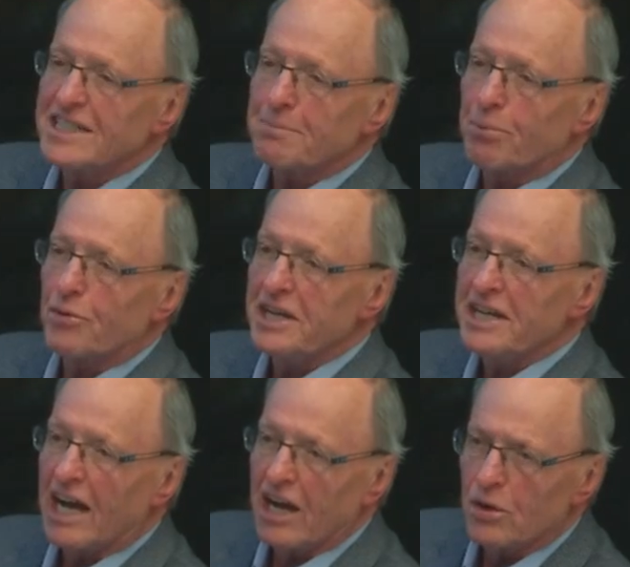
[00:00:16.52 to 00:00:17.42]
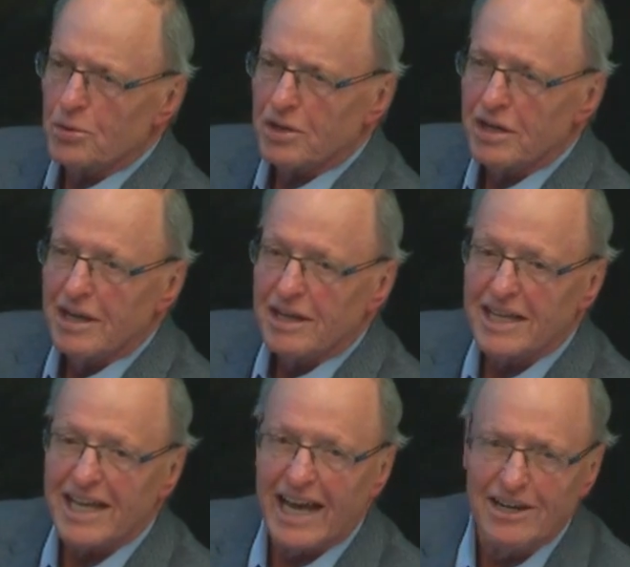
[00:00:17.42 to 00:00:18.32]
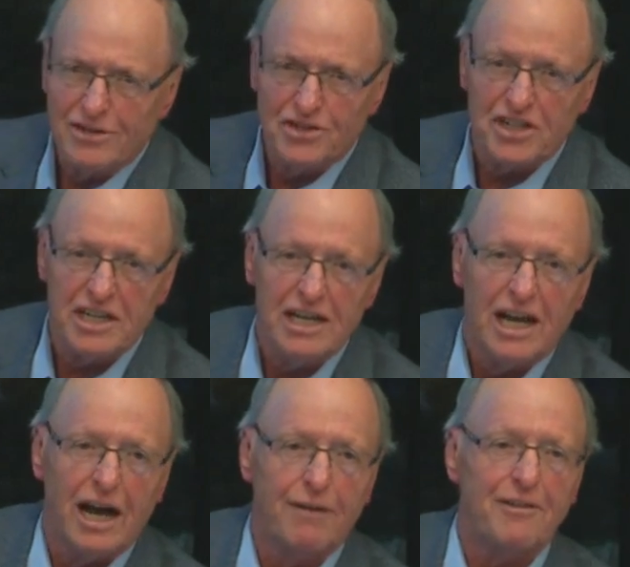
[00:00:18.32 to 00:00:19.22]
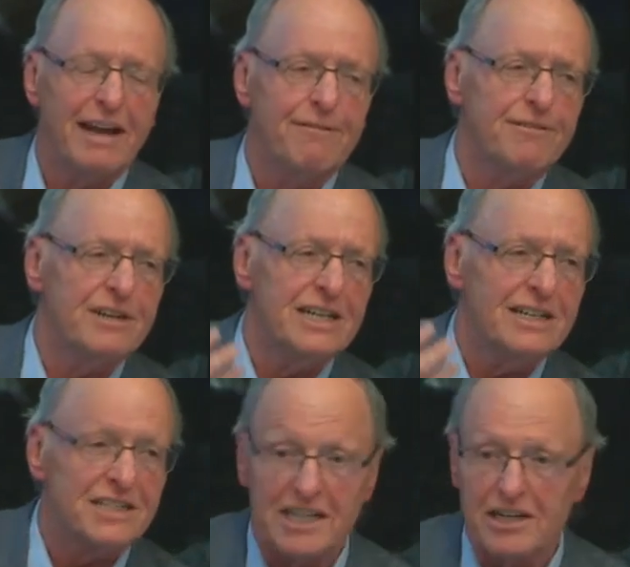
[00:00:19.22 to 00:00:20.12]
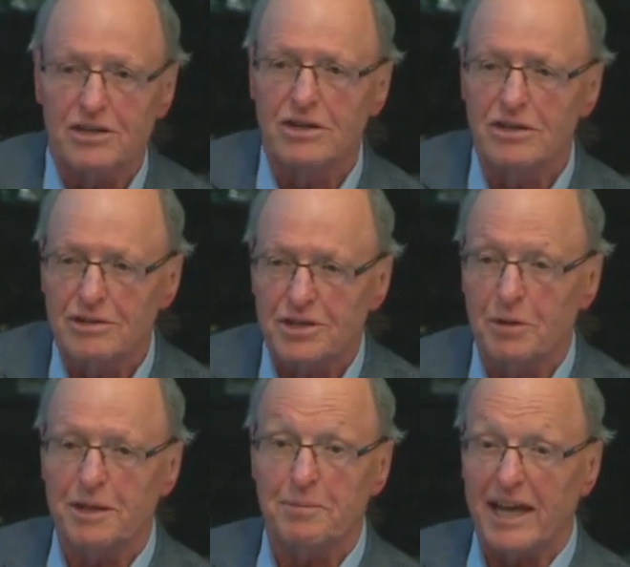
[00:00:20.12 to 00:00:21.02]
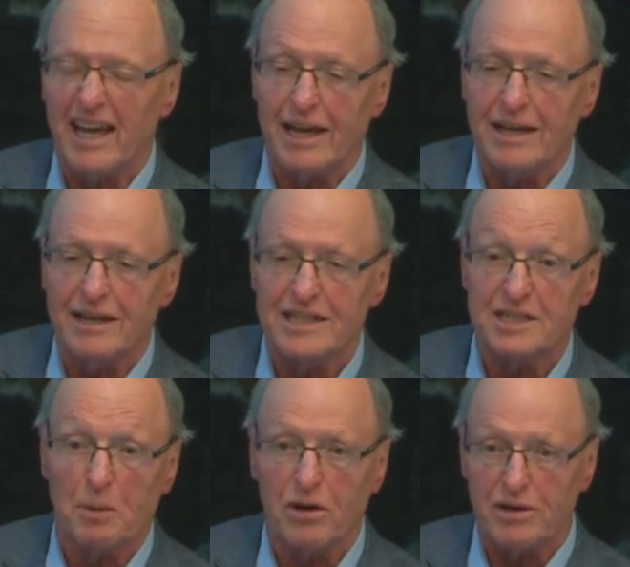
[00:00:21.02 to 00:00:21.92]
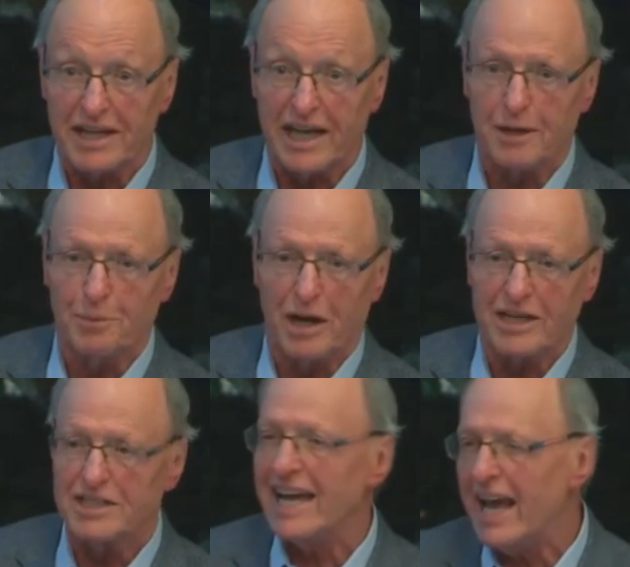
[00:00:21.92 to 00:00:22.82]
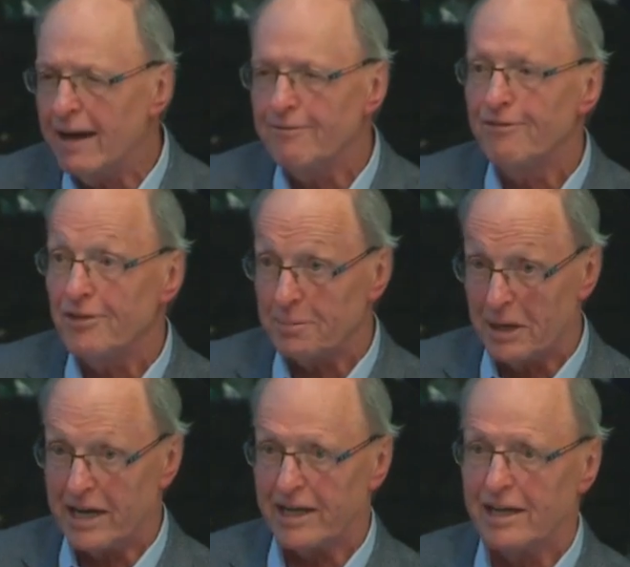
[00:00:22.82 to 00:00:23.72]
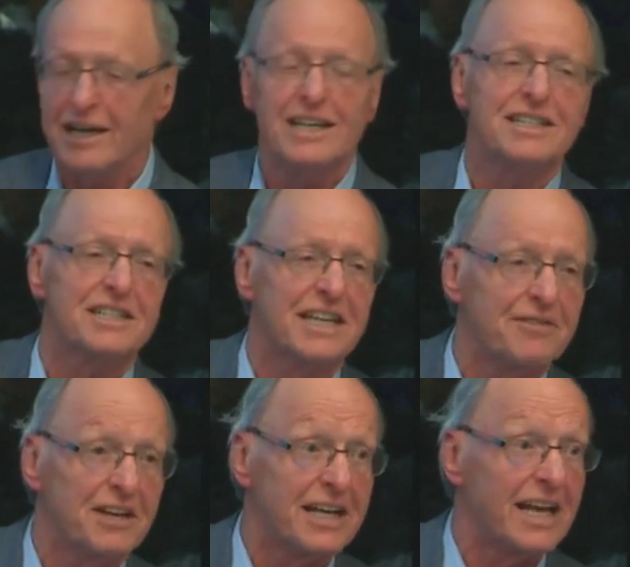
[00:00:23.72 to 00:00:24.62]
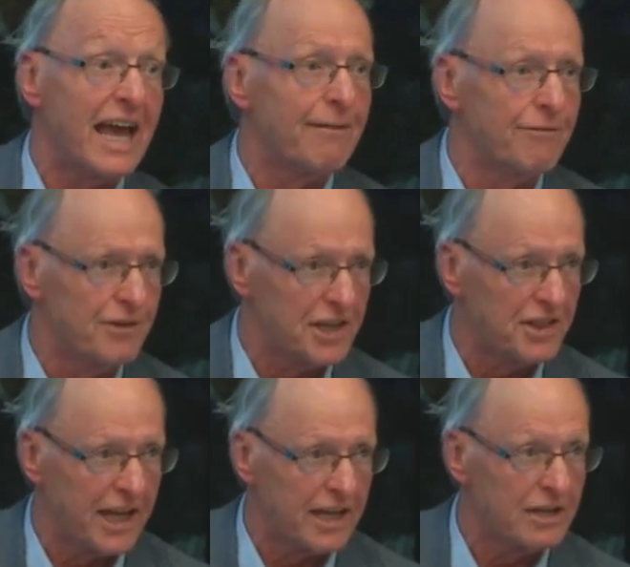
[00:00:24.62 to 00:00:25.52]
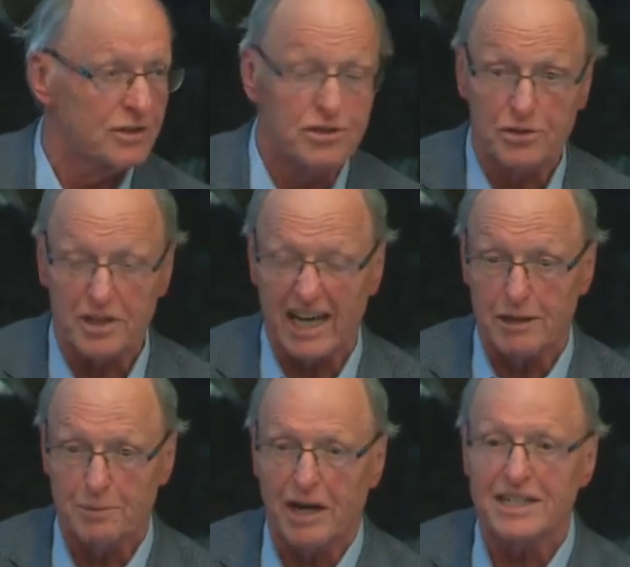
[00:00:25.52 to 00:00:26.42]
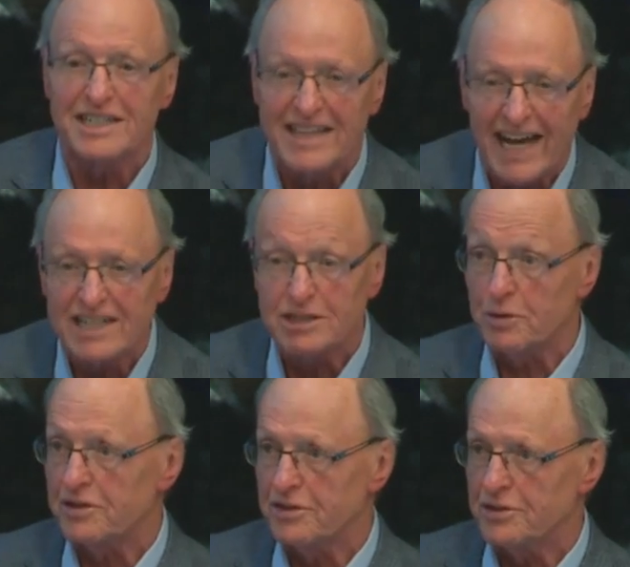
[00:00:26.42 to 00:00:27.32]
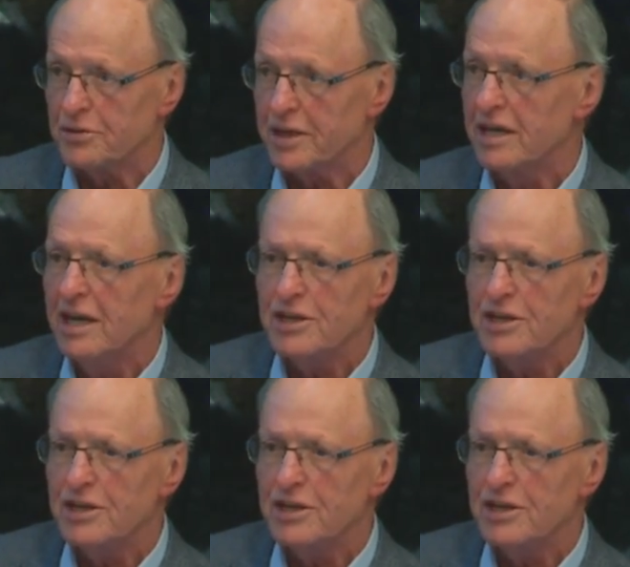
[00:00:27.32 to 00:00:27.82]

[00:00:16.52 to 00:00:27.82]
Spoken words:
that bring out the energy of every single human being that's part of the enterprise. Everybody is giving everything to the enterprise. That's what they're doing.